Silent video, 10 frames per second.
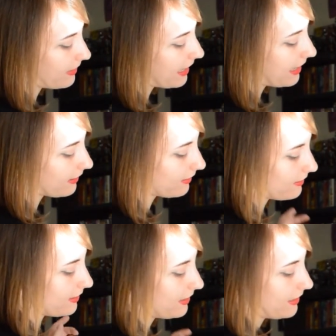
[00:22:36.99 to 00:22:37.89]
back,
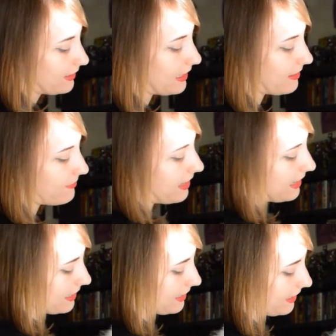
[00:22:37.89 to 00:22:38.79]
they
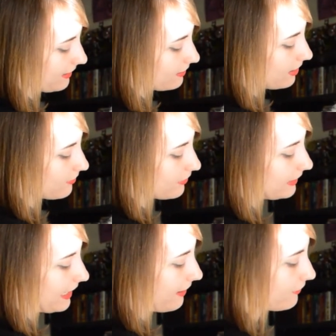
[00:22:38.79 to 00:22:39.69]
may not
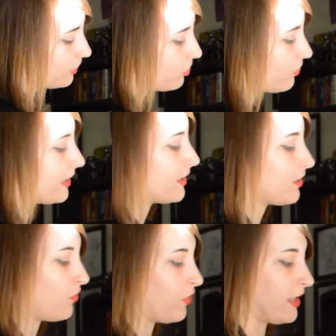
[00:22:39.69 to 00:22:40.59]
really have a
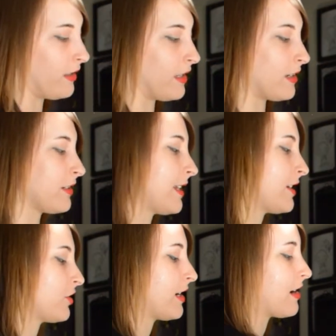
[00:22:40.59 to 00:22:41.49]
choice when they're
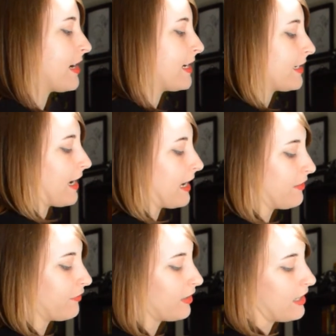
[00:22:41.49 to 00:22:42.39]
stationary to kind
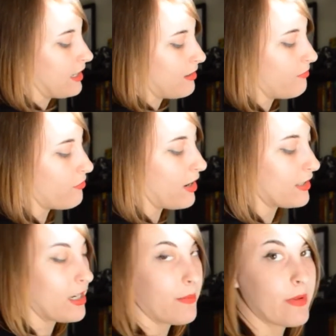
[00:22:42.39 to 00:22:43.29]
of
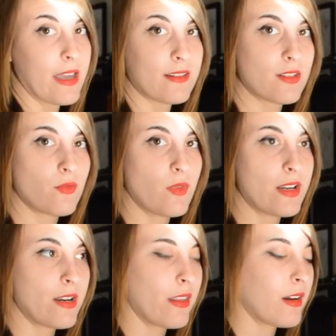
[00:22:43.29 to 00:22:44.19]
brush up against one
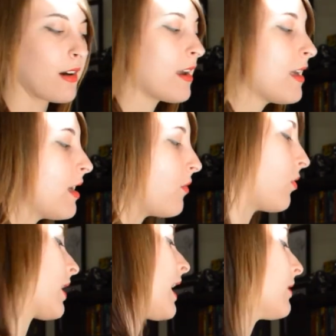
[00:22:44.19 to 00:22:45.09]
another.
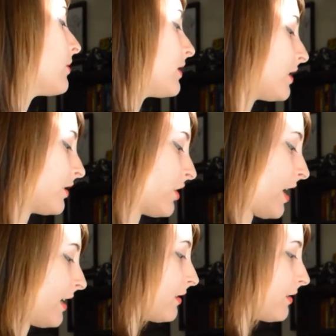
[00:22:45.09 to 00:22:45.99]
What I would
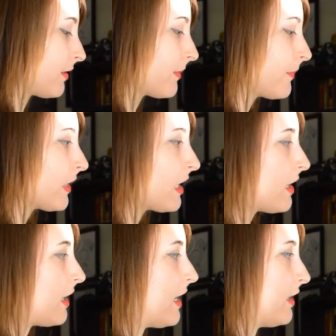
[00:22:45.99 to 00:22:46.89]
suggest
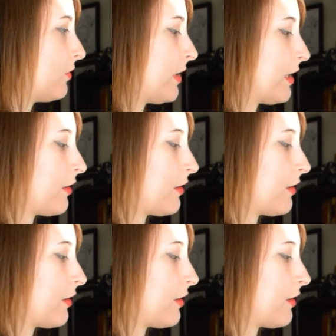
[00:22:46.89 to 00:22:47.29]
is when you're